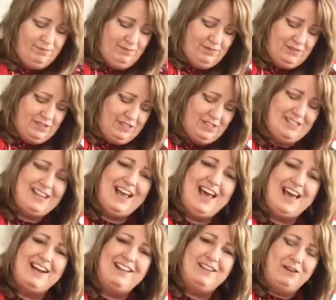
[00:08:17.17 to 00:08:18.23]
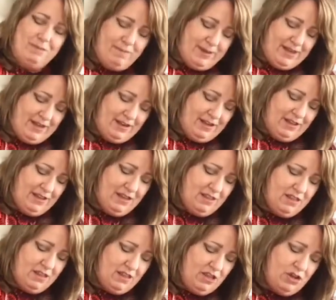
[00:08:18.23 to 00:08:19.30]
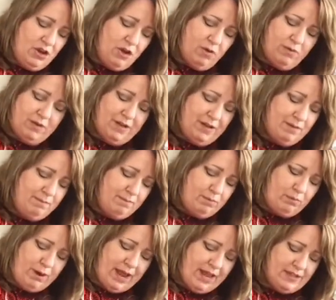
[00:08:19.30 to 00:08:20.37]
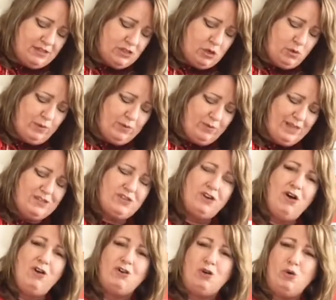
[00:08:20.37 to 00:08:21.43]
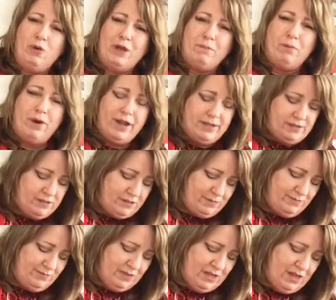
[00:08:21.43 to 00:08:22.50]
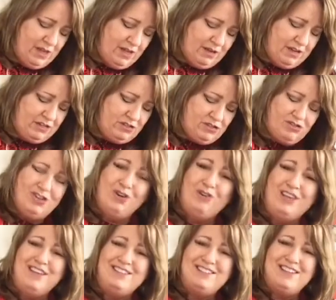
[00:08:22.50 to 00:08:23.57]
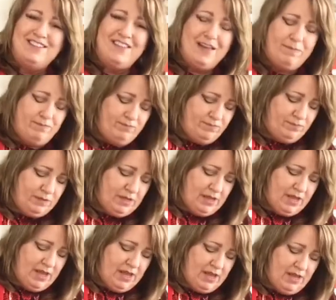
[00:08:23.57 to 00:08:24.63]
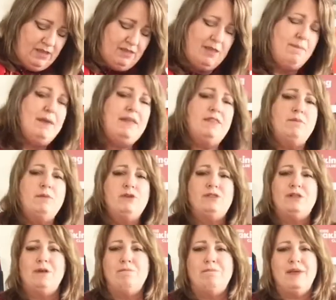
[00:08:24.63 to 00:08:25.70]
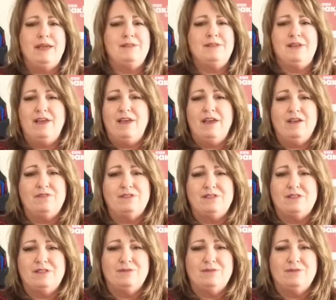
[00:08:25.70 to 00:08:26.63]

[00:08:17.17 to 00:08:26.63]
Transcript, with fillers: just to add a little bit. You know, breads, these are called quick breads because there's no yeast in them. They make the most amazing gifts.